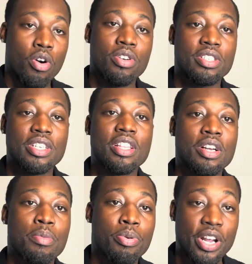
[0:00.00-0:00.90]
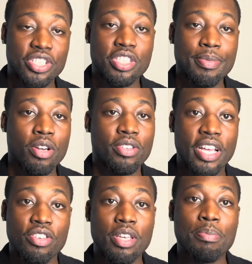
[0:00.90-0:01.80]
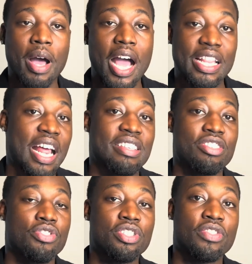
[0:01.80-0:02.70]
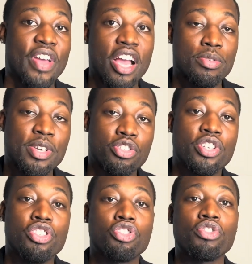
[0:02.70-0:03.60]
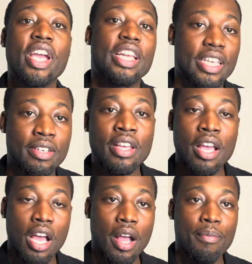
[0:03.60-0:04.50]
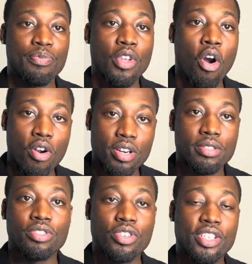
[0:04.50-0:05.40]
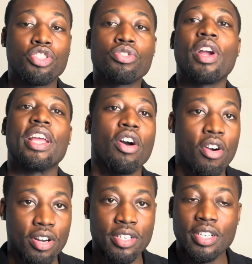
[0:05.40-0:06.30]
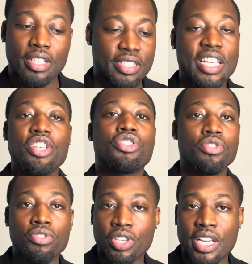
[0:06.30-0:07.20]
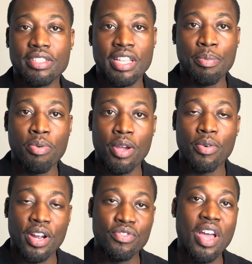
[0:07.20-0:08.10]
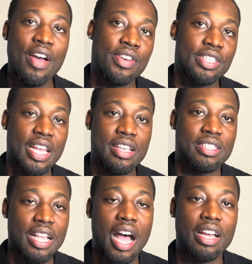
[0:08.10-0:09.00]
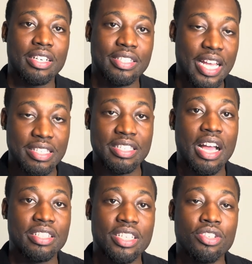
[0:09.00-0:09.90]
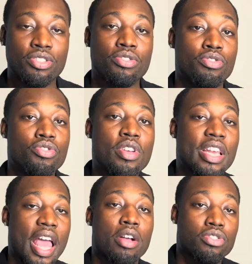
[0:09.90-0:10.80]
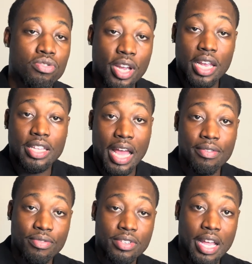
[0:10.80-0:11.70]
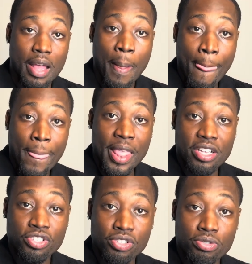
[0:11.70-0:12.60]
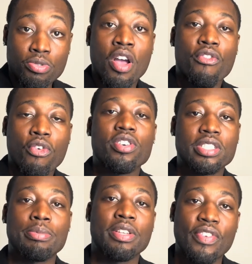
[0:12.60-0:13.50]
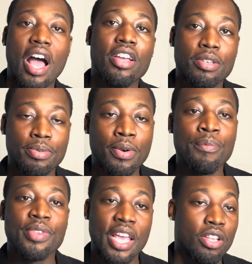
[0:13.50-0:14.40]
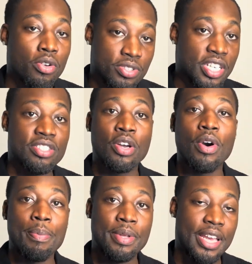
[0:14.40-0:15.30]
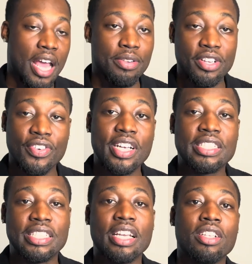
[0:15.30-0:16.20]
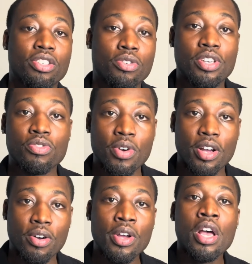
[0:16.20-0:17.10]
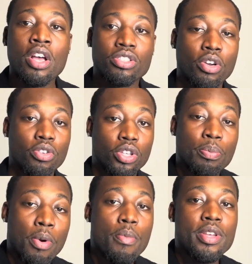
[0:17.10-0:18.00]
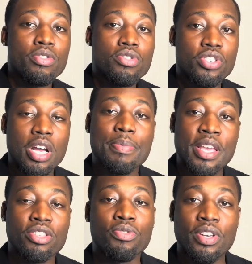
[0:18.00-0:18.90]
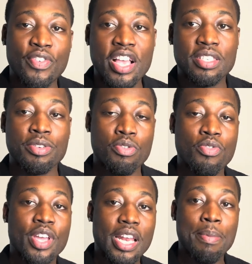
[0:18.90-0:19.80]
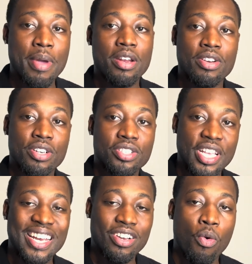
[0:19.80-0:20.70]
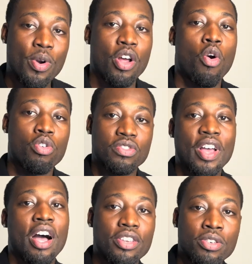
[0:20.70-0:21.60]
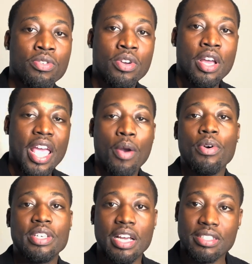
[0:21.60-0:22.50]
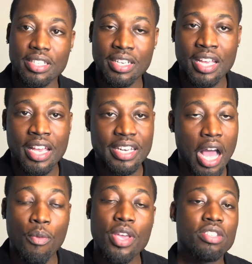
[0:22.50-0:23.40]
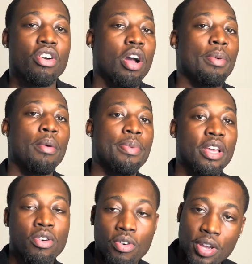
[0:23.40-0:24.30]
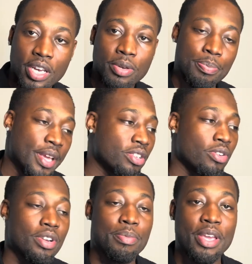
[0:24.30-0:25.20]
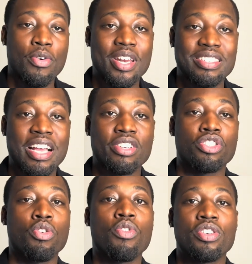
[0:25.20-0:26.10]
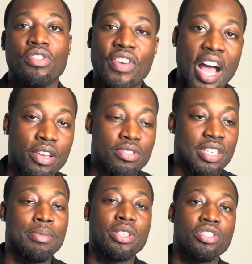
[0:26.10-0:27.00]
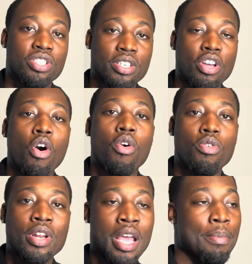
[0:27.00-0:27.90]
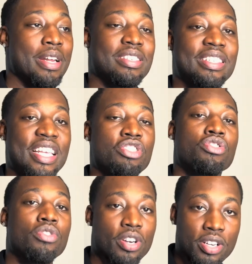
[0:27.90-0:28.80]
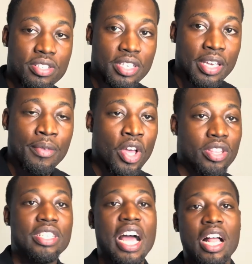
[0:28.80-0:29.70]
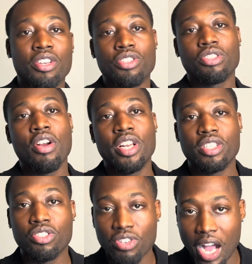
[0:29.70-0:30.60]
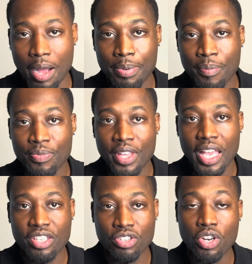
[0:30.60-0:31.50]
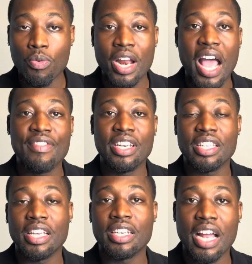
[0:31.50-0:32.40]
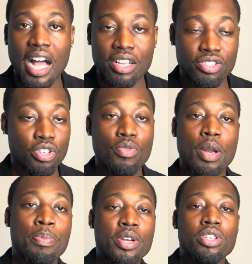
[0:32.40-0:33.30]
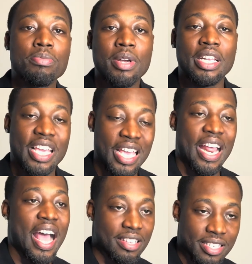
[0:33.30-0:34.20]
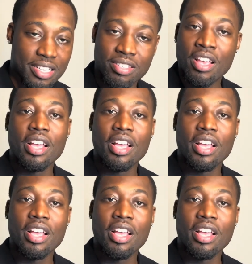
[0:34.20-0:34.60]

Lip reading: is another precious metal that you can buy that has intrinsic value because you can trade it. Art, you can trade art. Tennis shoes are getting to that point where if you have a dead stock tennis shoes, you can now trade that shoe for something valuable. And those things go up and down. They're very cyclical as well. So the moment you jump into investing, you'll get a better understanding on what holds value and what doesn't. Now we can talk about Bitcoin and Bitcoin. Bitcoin is not a storage of value similar to gold, but it's a digital currency. The dollar is starting to drop. So you don't want to have anything in a dollar. So you want to put your money in assets,